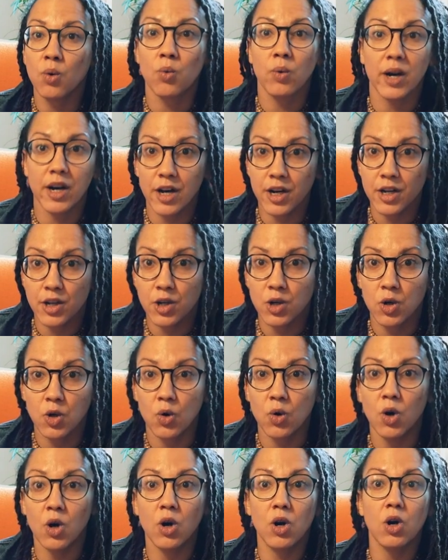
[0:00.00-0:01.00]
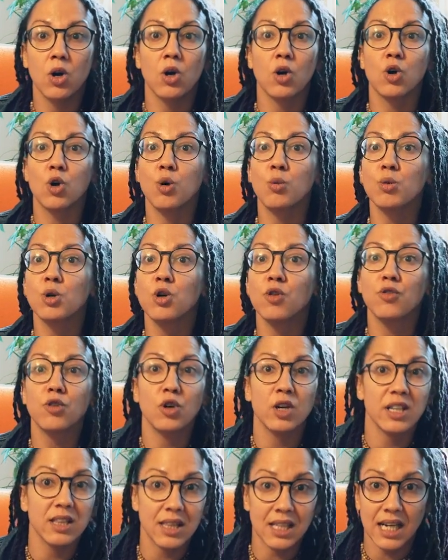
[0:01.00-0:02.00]
Where are you? Oh, como eu
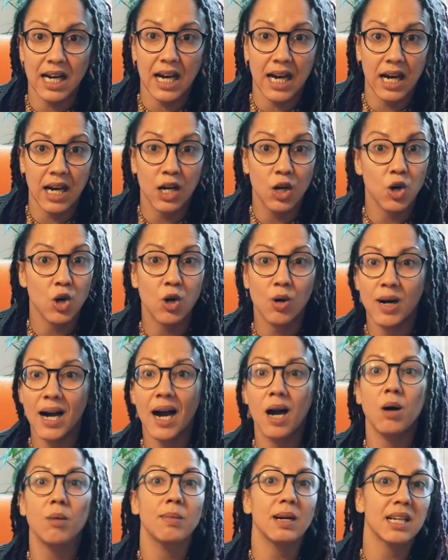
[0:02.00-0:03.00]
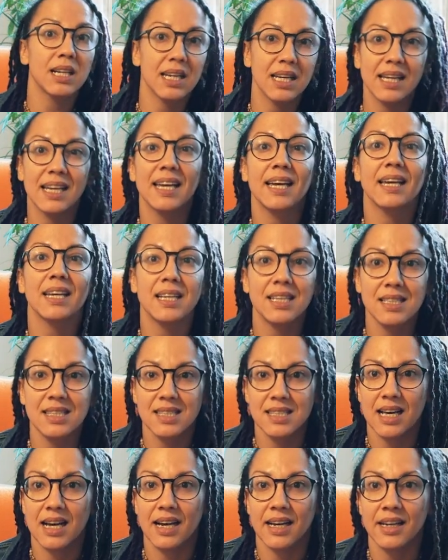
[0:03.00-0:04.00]
vou entrar? How am I going to get
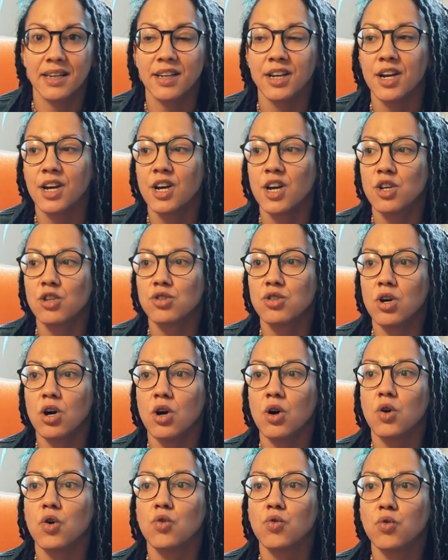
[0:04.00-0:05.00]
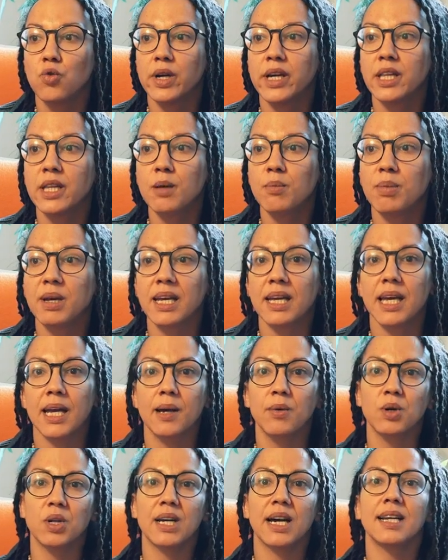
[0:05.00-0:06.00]
inside? So really being
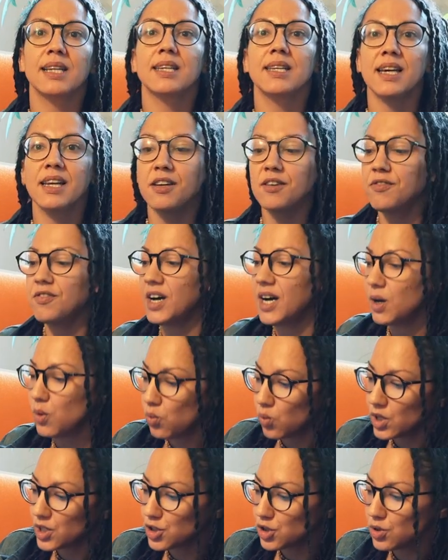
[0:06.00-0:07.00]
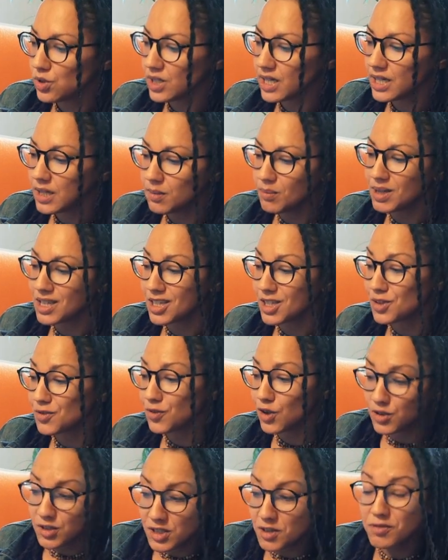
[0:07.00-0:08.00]
able to identify what you need, because
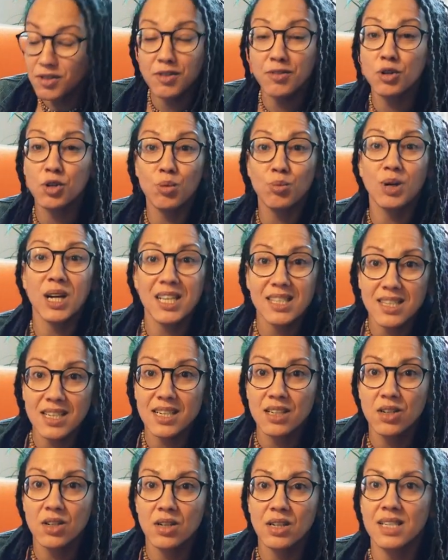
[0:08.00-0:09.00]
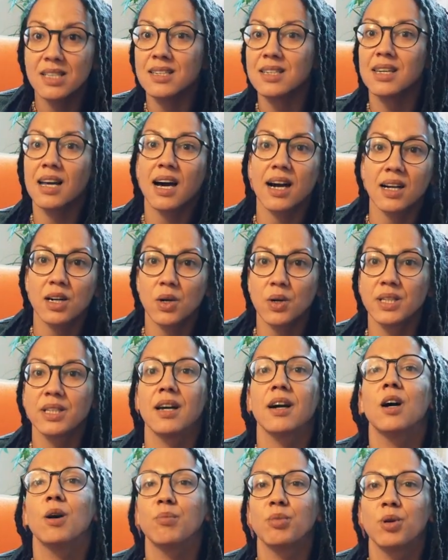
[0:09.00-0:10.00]
você vive no Brasil is not going
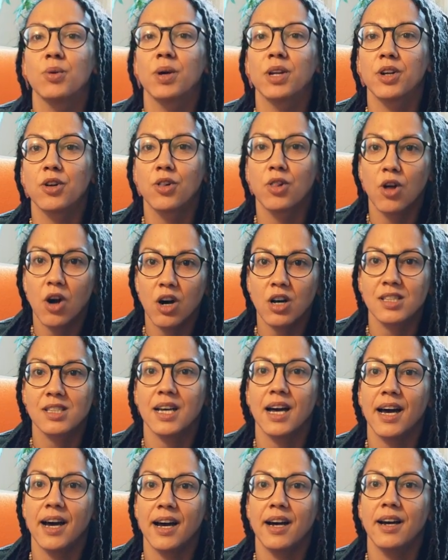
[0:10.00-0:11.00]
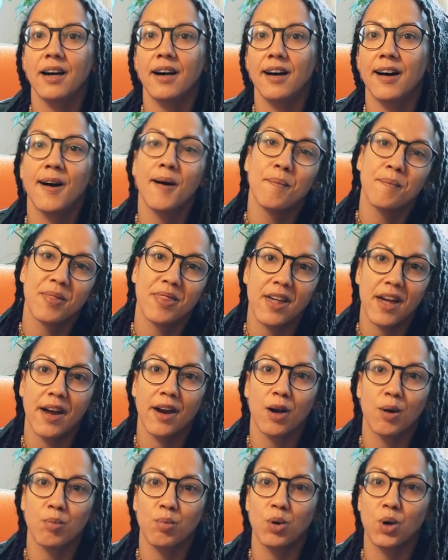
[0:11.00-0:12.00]
to help you when you're lost at the
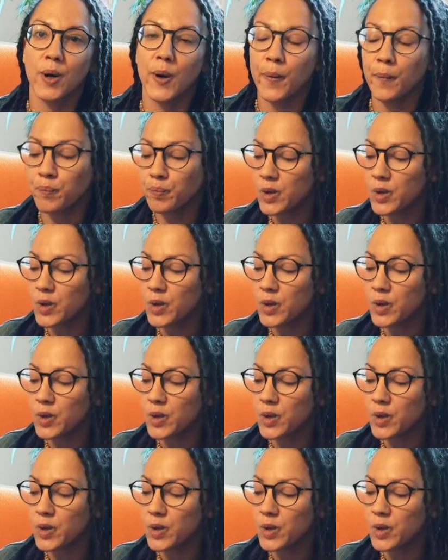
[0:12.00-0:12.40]
airport.